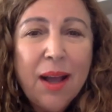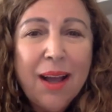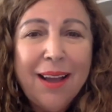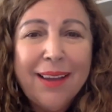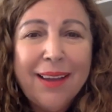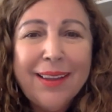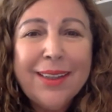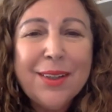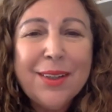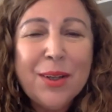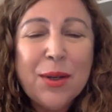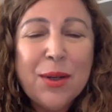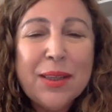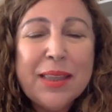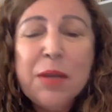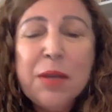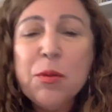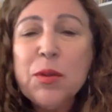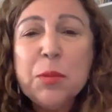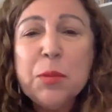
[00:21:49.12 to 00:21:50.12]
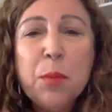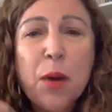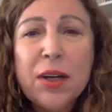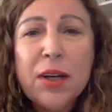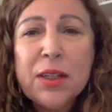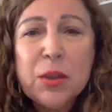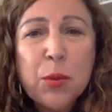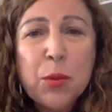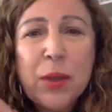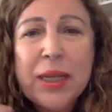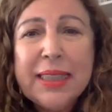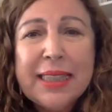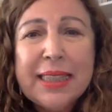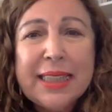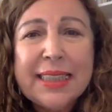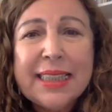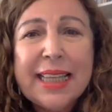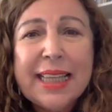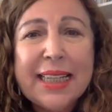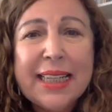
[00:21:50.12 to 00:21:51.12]
You know, I think it was Mark Twain that
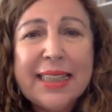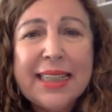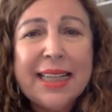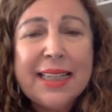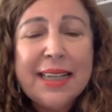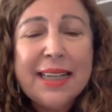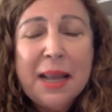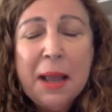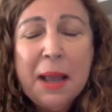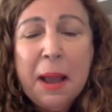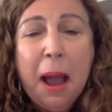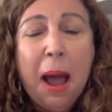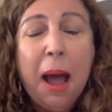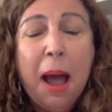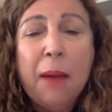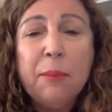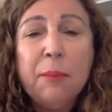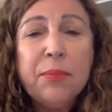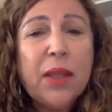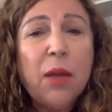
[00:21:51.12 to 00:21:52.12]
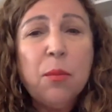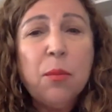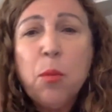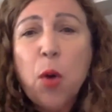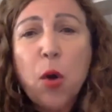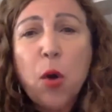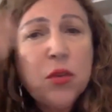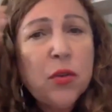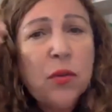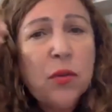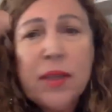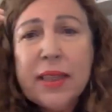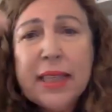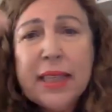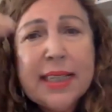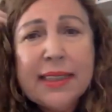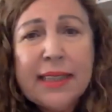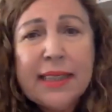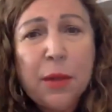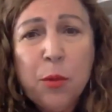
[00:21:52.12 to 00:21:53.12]
said that most of the
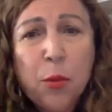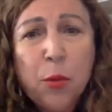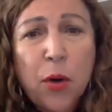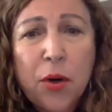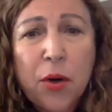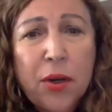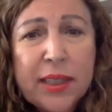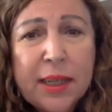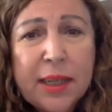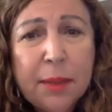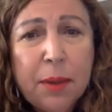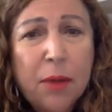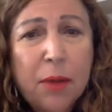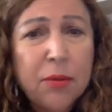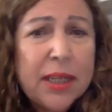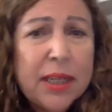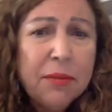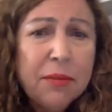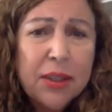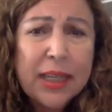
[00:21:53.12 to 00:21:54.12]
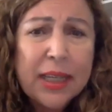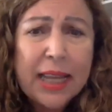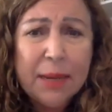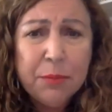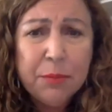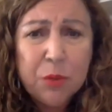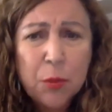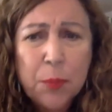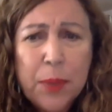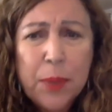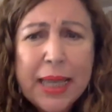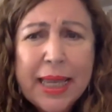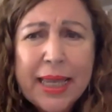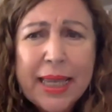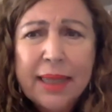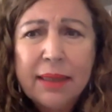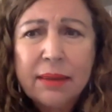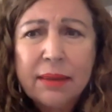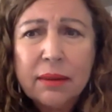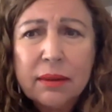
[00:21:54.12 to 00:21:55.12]
things I worried about never came to
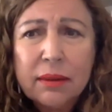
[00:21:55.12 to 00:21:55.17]
be.